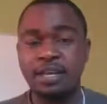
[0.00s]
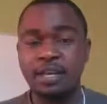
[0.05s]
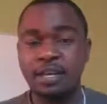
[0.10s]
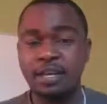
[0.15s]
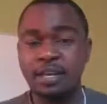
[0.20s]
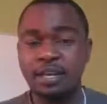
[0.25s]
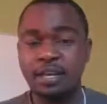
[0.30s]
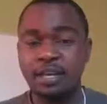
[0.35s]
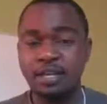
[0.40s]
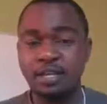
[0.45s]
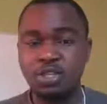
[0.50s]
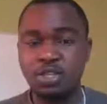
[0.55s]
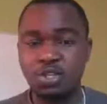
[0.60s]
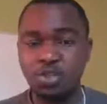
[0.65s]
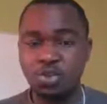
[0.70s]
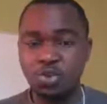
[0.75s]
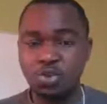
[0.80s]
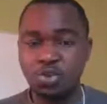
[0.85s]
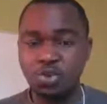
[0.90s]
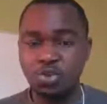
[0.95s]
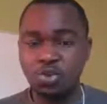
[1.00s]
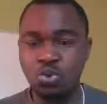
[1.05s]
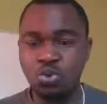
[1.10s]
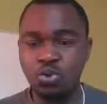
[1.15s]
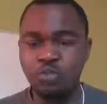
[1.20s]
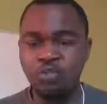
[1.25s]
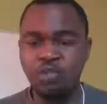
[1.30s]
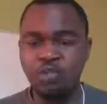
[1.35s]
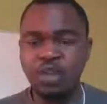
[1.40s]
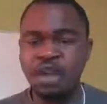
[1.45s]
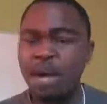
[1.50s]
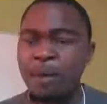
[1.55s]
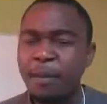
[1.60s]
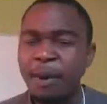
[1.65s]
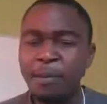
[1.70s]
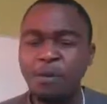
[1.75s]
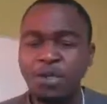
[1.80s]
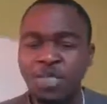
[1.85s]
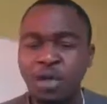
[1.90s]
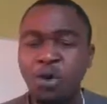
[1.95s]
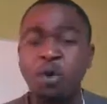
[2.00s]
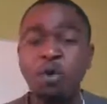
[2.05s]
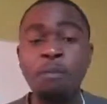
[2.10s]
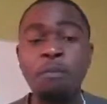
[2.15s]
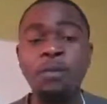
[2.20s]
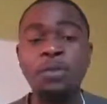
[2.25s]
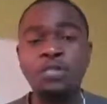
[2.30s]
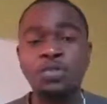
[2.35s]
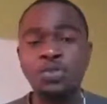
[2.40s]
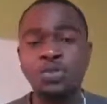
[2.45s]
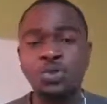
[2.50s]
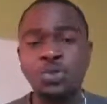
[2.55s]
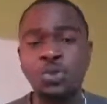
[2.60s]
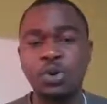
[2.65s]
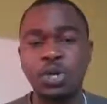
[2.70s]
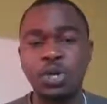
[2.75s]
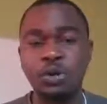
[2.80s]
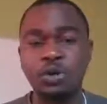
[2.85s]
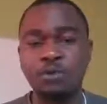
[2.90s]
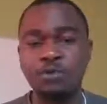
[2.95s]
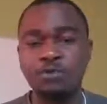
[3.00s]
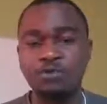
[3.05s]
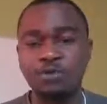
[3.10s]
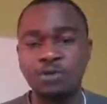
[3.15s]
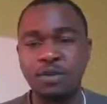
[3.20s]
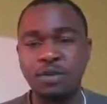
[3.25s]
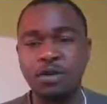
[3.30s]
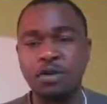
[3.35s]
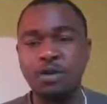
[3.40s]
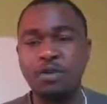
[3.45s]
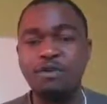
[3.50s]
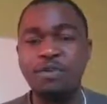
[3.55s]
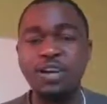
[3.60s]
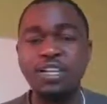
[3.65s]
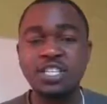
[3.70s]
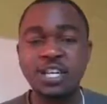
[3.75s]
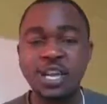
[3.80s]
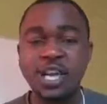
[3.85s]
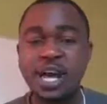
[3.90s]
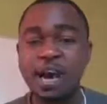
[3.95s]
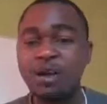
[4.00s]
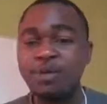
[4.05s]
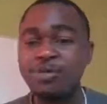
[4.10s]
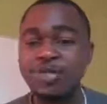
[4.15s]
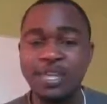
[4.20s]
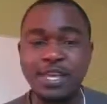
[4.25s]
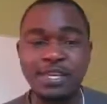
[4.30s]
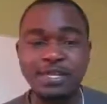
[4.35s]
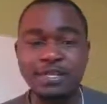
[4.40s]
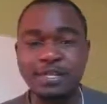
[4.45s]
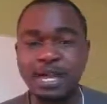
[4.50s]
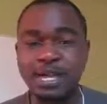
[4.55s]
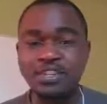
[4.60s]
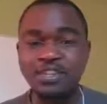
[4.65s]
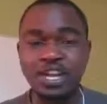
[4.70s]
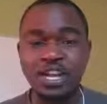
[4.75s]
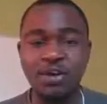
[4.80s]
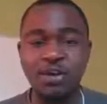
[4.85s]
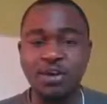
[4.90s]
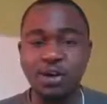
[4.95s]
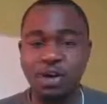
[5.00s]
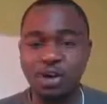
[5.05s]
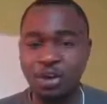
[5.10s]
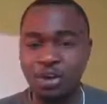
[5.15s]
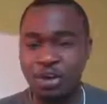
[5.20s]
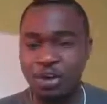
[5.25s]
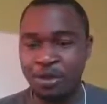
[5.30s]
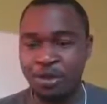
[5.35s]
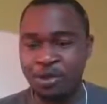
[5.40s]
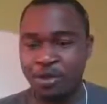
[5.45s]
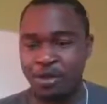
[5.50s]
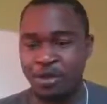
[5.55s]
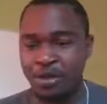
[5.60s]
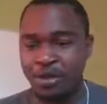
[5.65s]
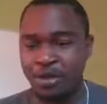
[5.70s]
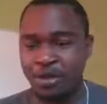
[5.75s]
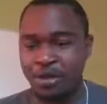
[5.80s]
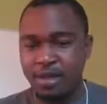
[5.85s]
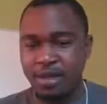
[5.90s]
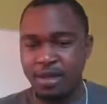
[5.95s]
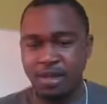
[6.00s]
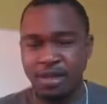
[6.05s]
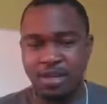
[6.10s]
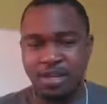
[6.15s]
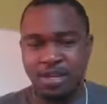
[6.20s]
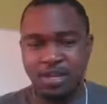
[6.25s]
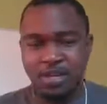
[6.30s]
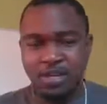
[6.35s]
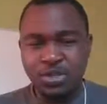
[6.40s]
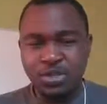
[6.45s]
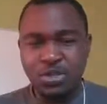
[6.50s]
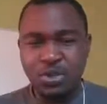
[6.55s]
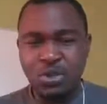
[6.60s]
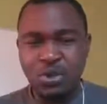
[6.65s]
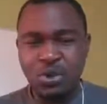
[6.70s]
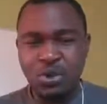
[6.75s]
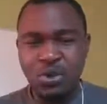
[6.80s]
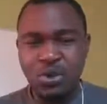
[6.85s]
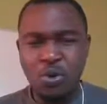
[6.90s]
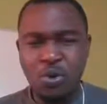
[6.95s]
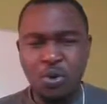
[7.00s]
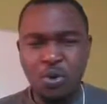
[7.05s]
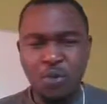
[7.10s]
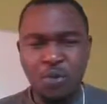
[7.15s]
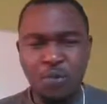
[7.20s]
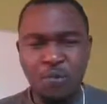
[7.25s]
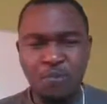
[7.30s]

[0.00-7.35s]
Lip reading: and to come up with a complete story of actually how things actually occur. So